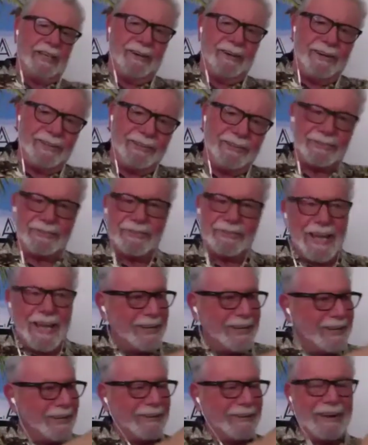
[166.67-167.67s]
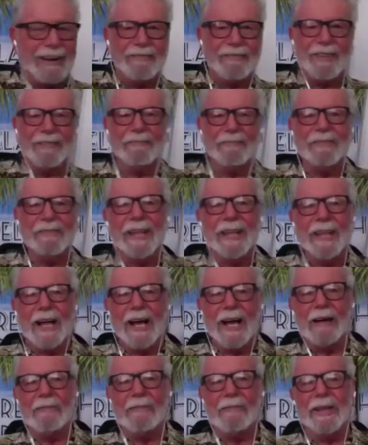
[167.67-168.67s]
I'm dragging her up
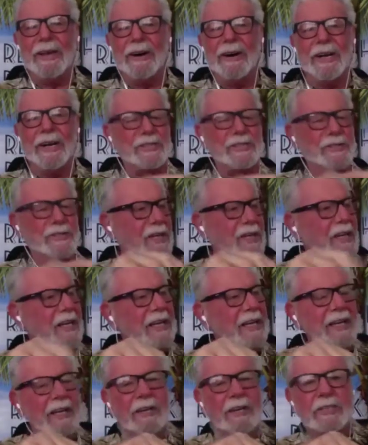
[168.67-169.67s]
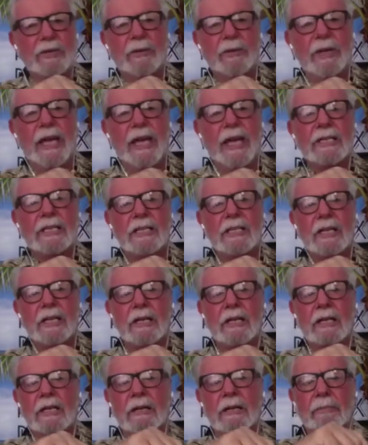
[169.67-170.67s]
the high street. So we get to
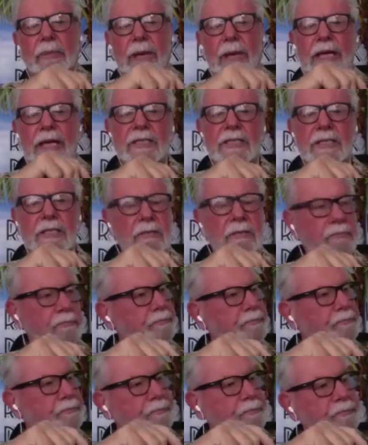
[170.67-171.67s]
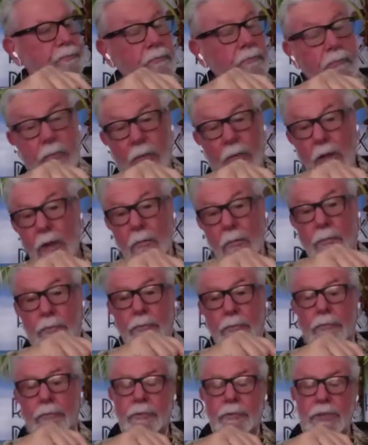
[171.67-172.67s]
the place,
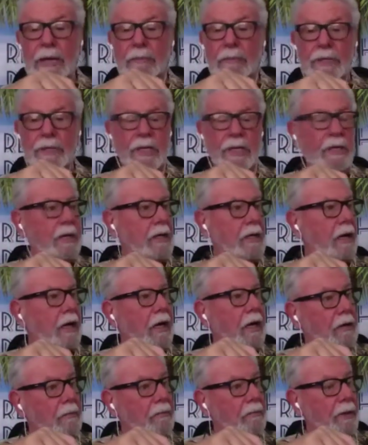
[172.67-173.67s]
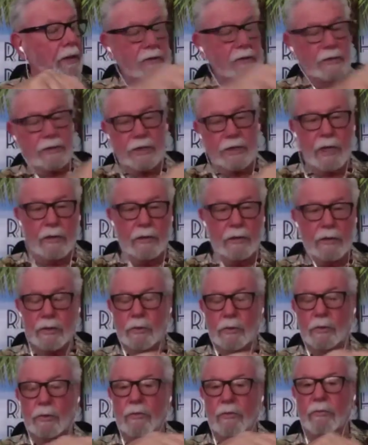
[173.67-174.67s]
jumped in the car. The bloke showed us
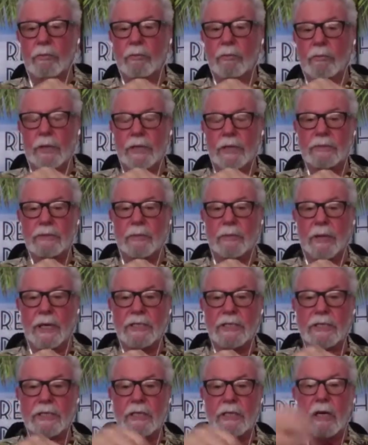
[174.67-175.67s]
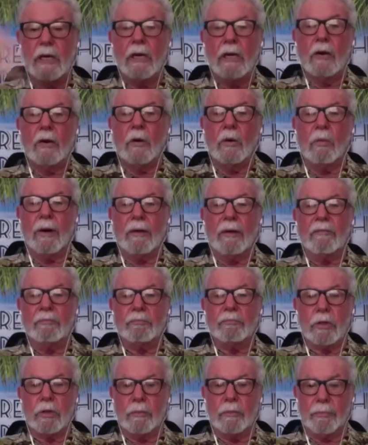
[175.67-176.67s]
all the bits and pieces. One
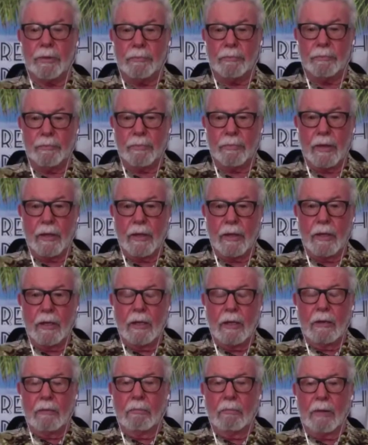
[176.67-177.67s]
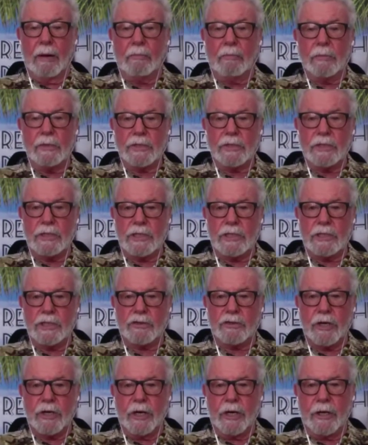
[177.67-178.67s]
problem. Mum was a
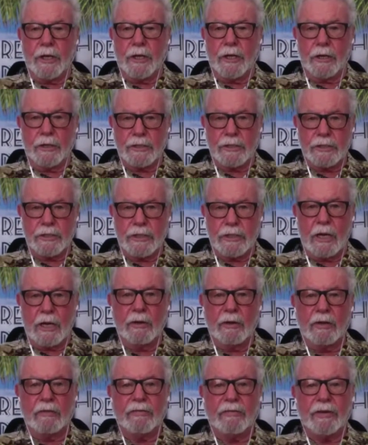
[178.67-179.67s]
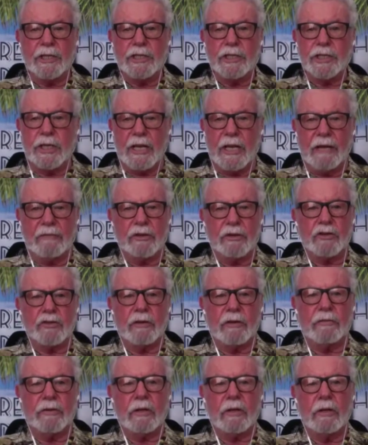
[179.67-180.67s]
district nurse. The only thing she'd ever
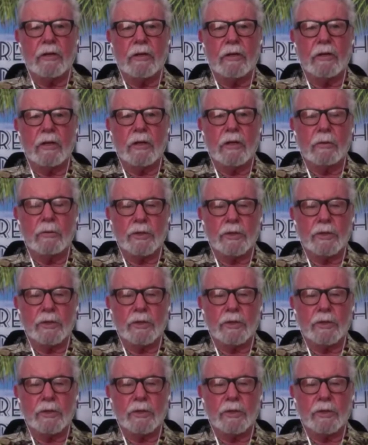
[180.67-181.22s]
driven was a